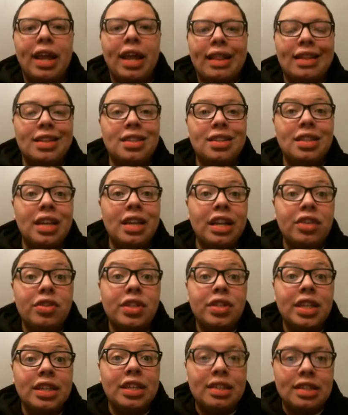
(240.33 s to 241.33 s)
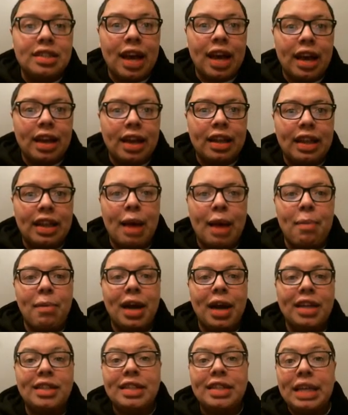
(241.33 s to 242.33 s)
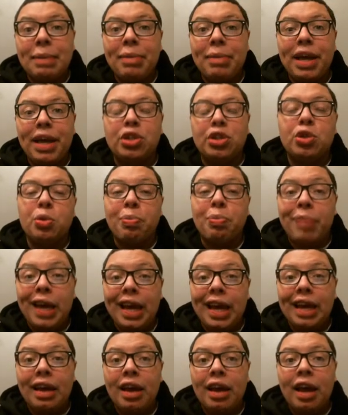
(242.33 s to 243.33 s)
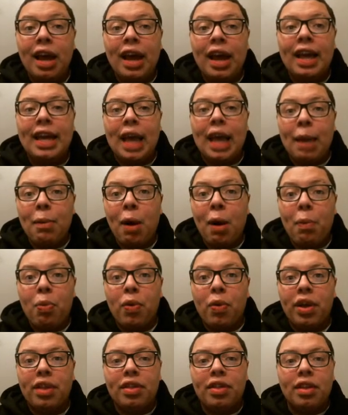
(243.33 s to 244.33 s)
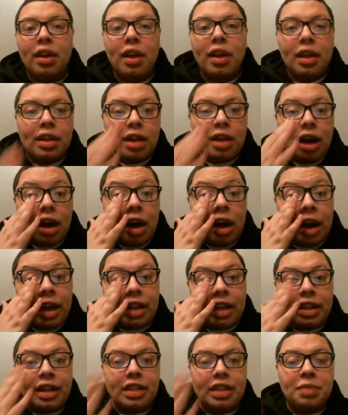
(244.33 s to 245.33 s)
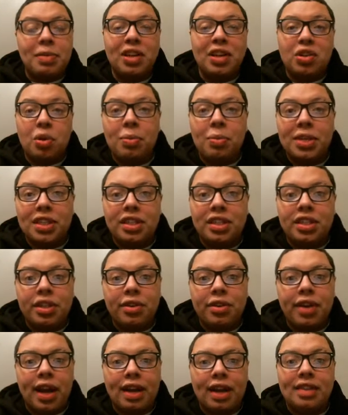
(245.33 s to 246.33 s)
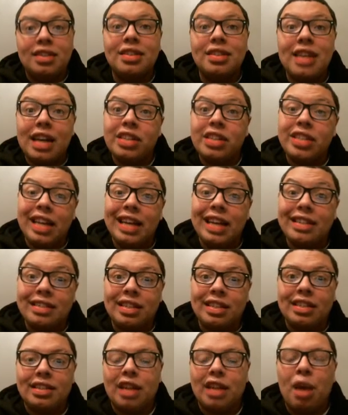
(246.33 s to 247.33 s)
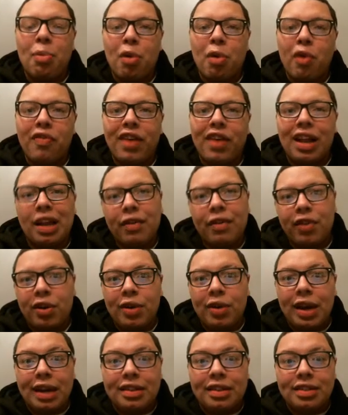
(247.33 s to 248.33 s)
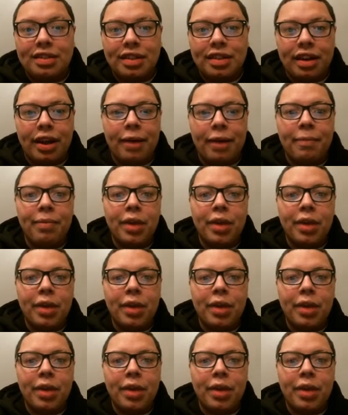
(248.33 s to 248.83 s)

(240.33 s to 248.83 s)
this is an interesting tech that my teammate Shun Ping came up with in his Magical Musketeer deck, because this is actually his list that I'm profiling for you guys tonight.